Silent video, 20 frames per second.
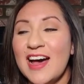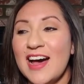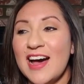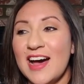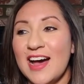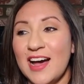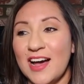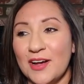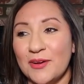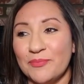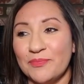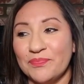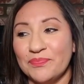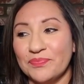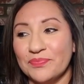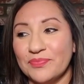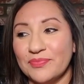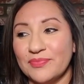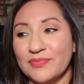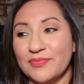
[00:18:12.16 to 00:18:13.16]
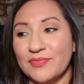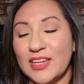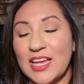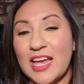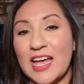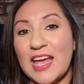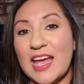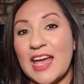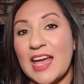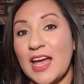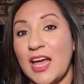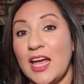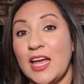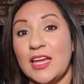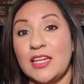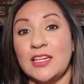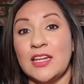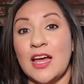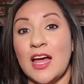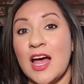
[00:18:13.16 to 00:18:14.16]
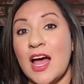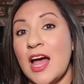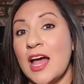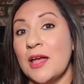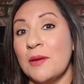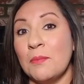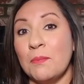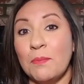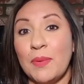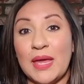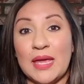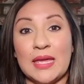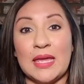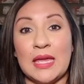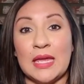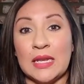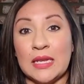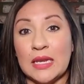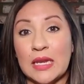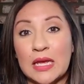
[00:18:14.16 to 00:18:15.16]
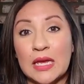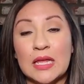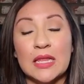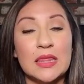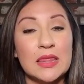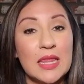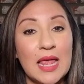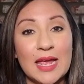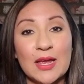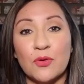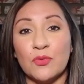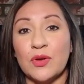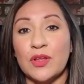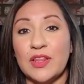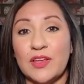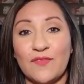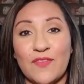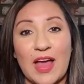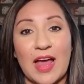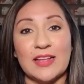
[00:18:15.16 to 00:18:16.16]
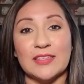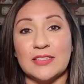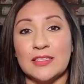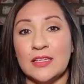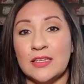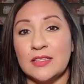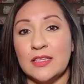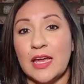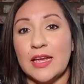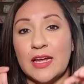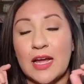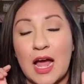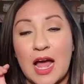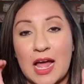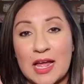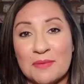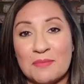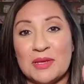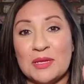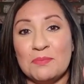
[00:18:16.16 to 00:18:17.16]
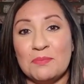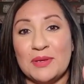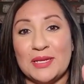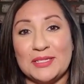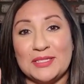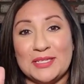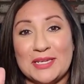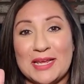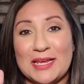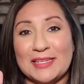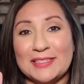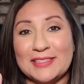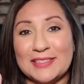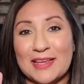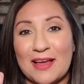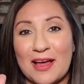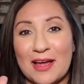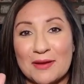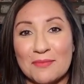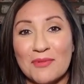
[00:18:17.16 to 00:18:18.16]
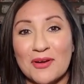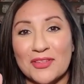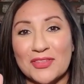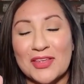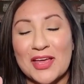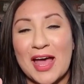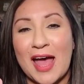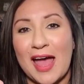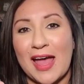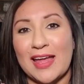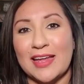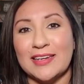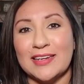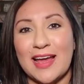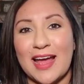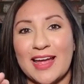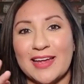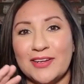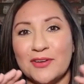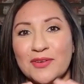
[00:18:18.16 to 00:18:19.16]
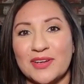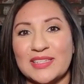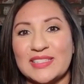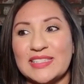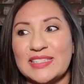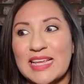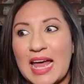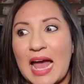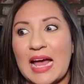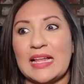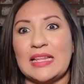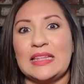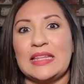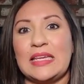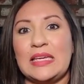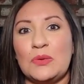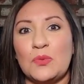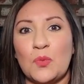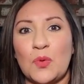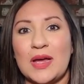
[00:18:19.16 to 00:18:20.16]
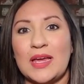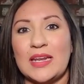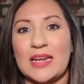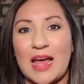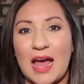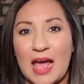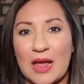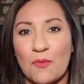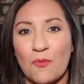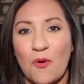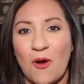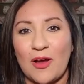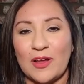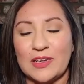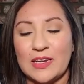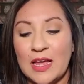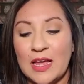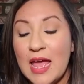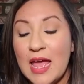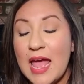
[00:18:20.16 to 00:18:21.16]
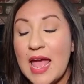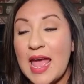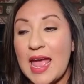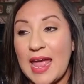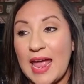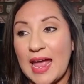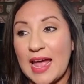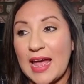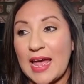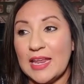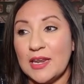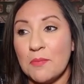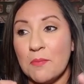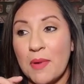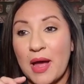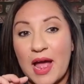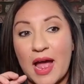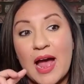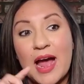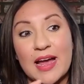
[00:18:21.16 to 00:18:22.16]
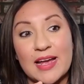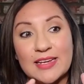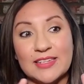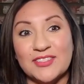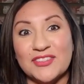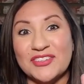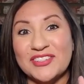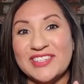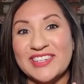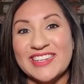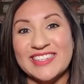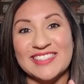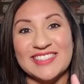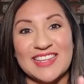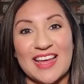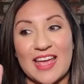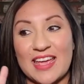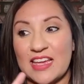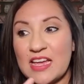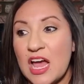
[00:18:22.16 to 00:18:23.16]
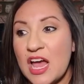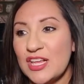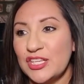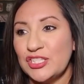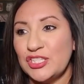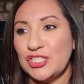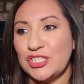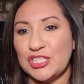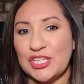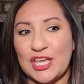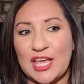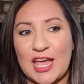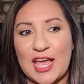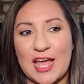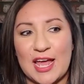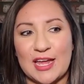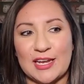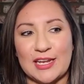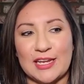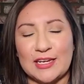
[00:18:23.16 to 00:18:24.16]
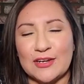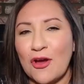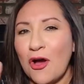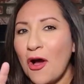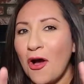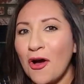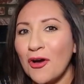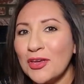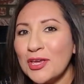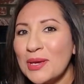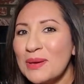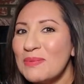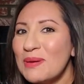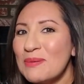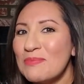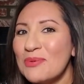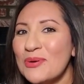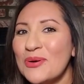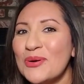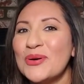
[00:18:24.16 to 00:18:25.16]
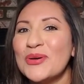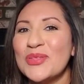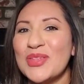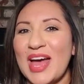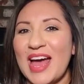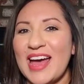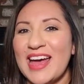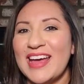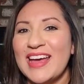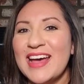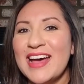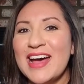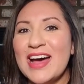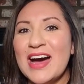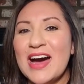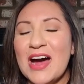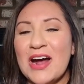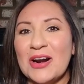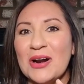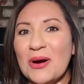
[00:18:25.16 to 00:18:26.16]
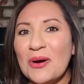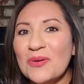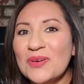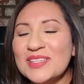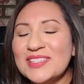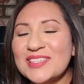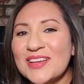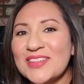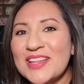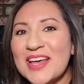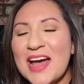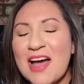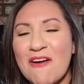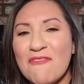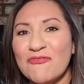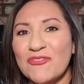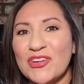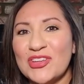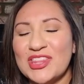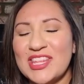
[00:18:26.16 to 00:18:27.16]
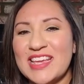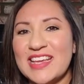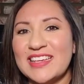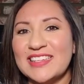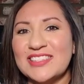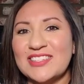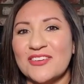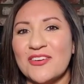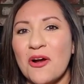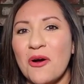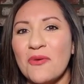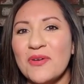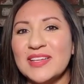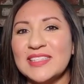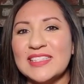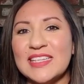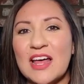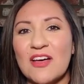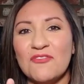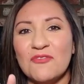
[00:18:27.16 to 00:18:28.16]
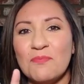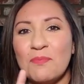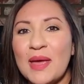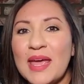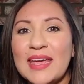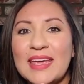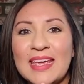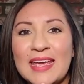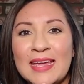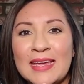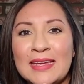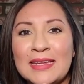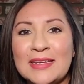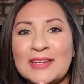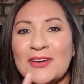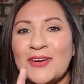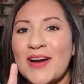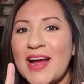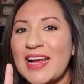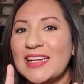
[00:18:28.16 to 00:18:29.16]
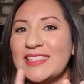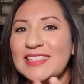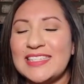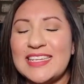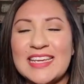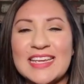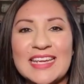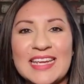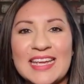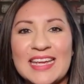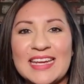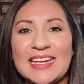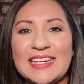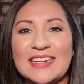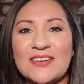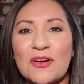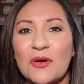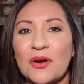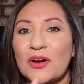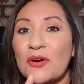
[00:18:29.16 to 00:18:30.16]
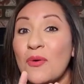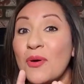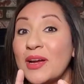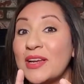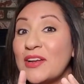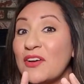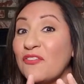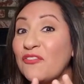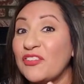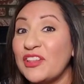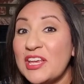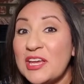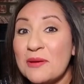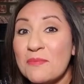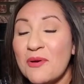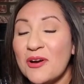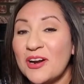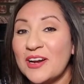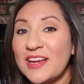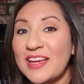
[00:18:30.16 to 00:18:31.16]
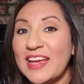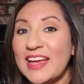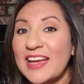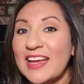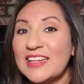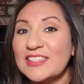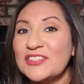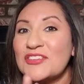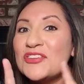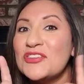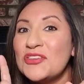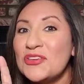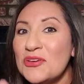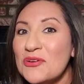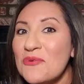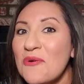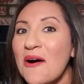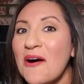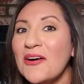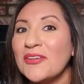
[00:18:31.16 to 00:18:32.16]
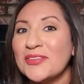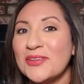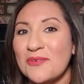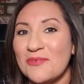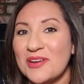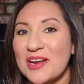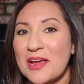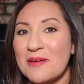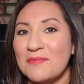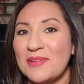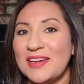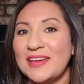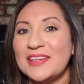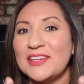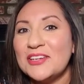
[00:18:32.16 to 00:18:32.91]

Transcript: And I'm picking like really fast. Like, I mean business, I'm on the hunt, I know exactly what I want. And my eyes are just like scanning. All you people that are always on the hunt for things or always love picking or antiquing or going to flea markets, you all know what I mean.